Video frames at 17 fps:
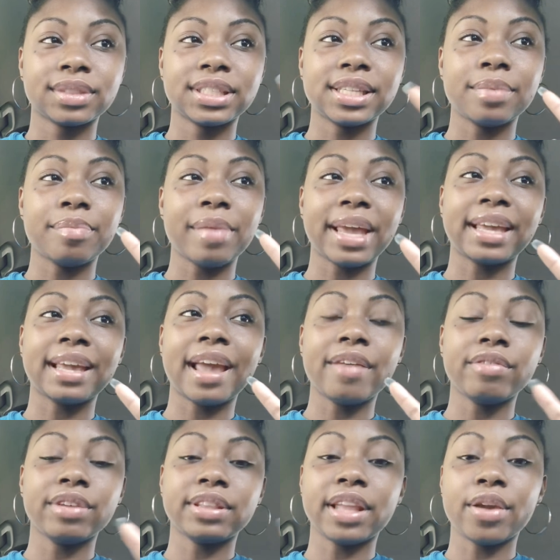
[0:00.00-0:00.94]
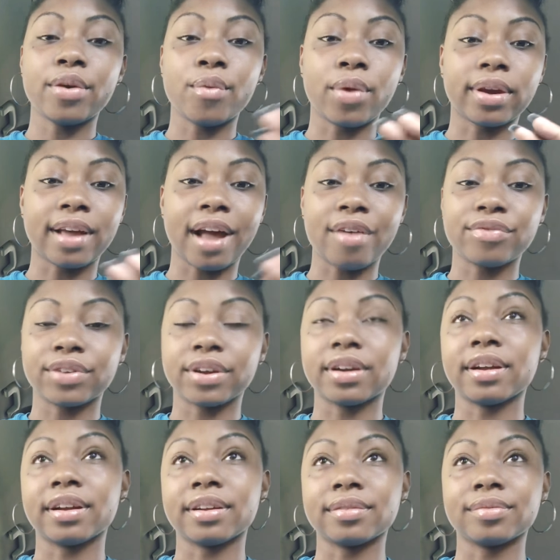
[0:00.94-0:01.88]
to make everything work out for
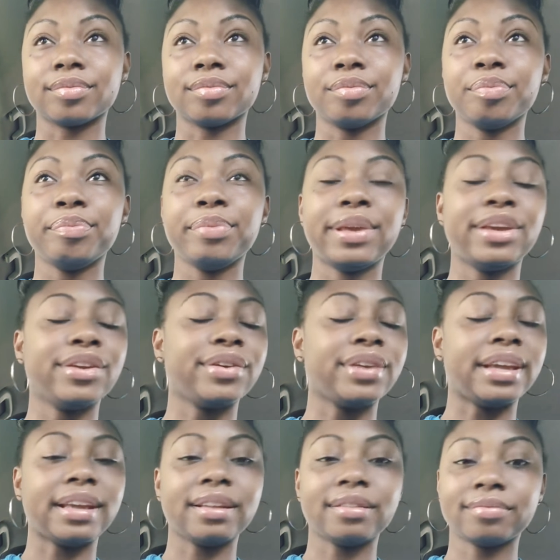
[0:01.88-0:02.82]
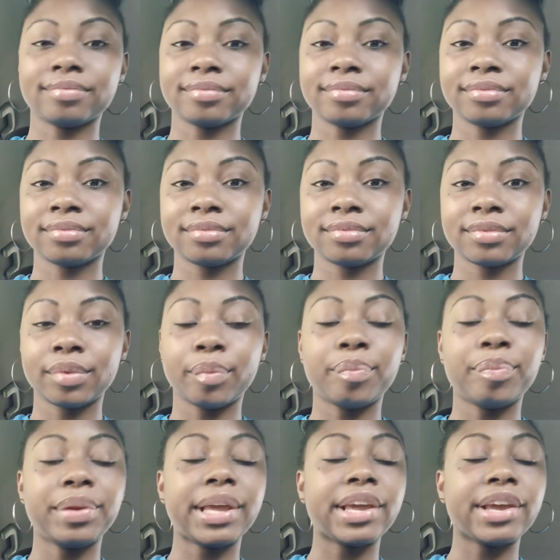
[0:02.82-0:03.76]
her. Period.
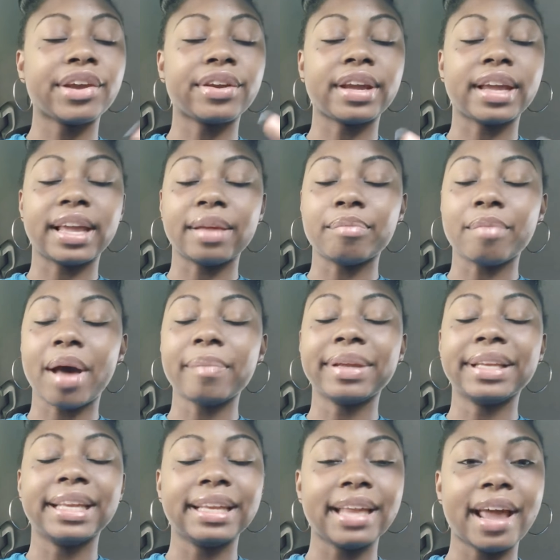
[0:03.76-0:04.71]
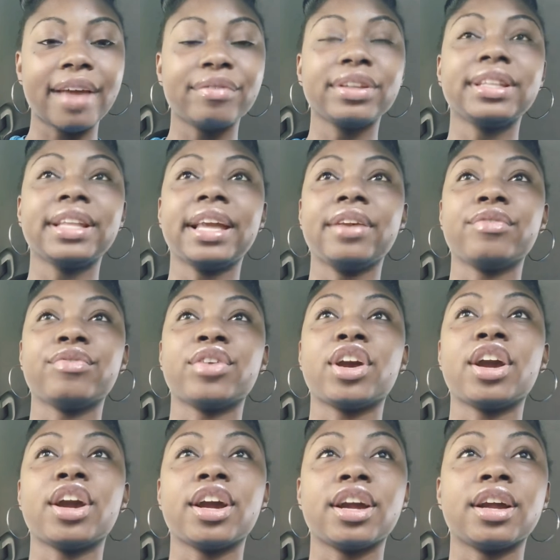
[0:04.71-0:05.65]
Mommy did everything
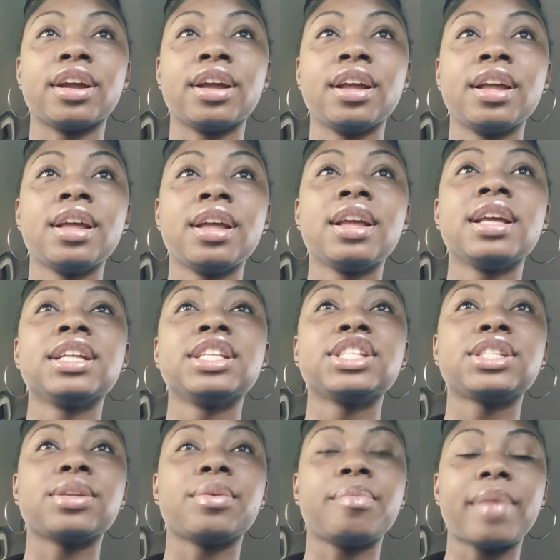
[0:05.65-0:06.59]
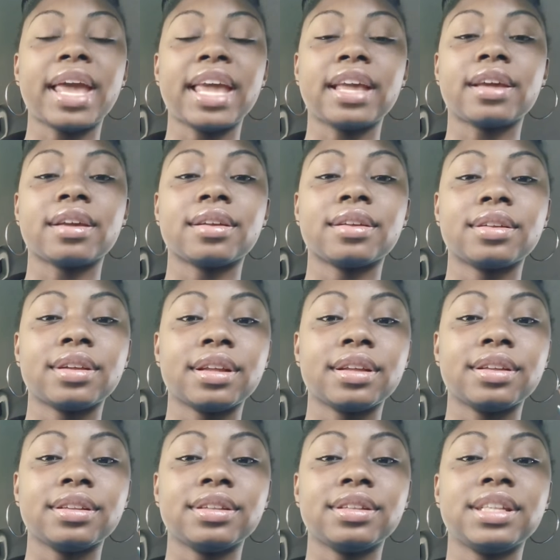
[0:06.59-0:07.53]
for her to make
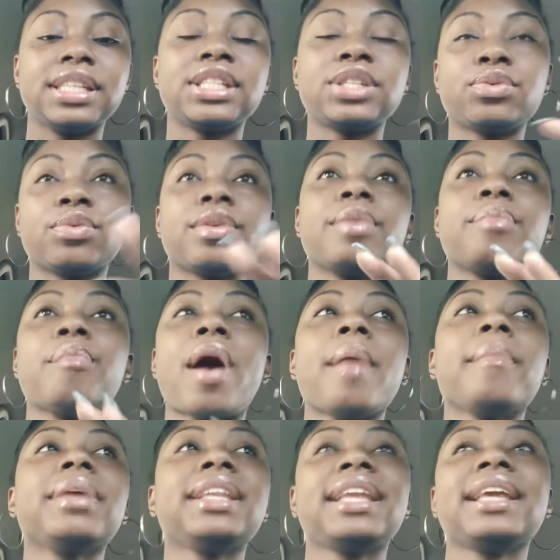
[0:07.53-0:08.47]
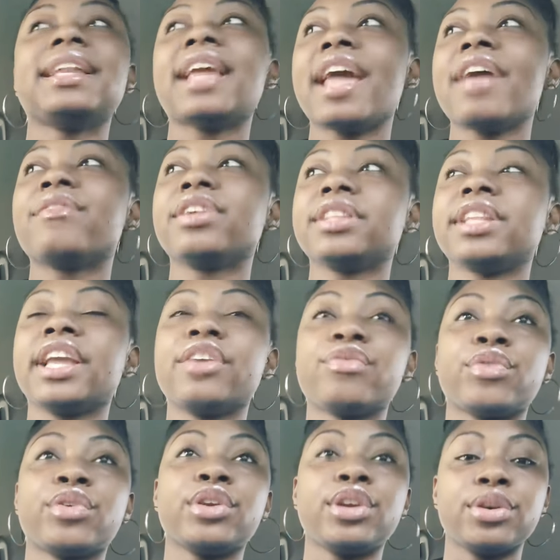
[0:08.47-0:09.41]
this. Mommy did everything
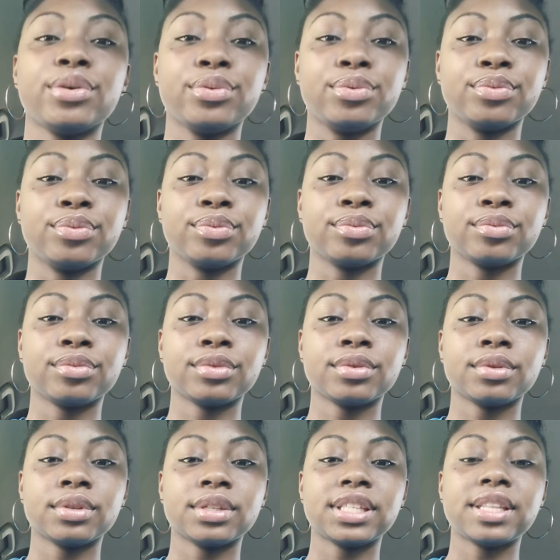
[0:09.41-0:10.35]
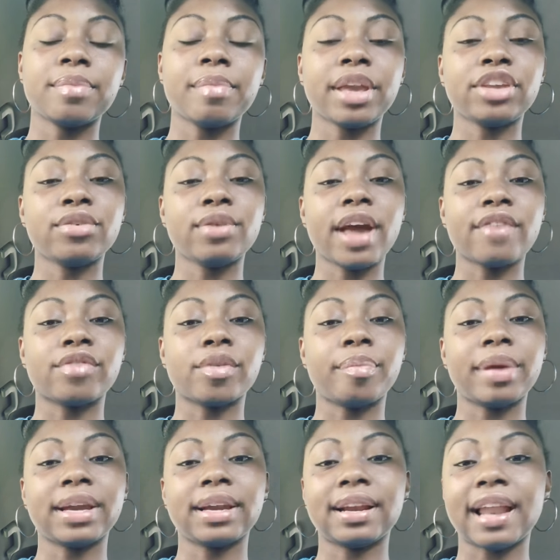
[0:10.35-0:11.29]
for you to make you have a
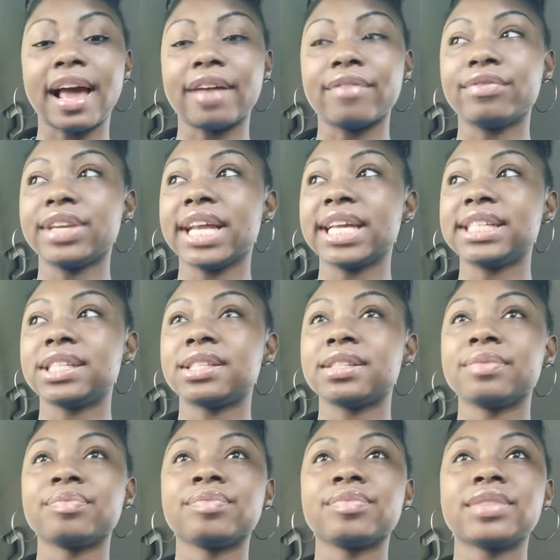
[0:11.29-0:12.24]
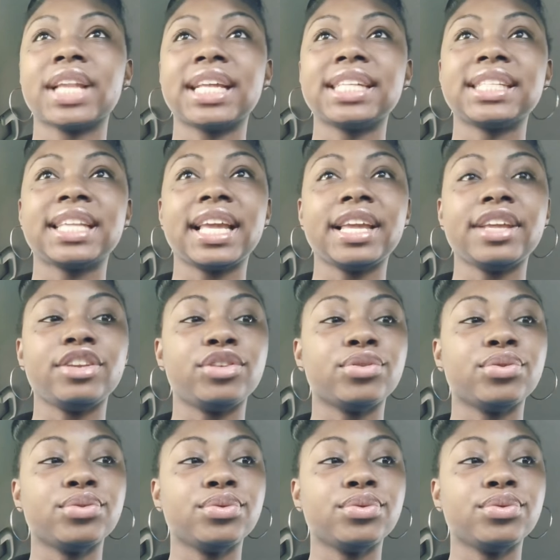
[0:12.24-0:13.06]
better life. That's getting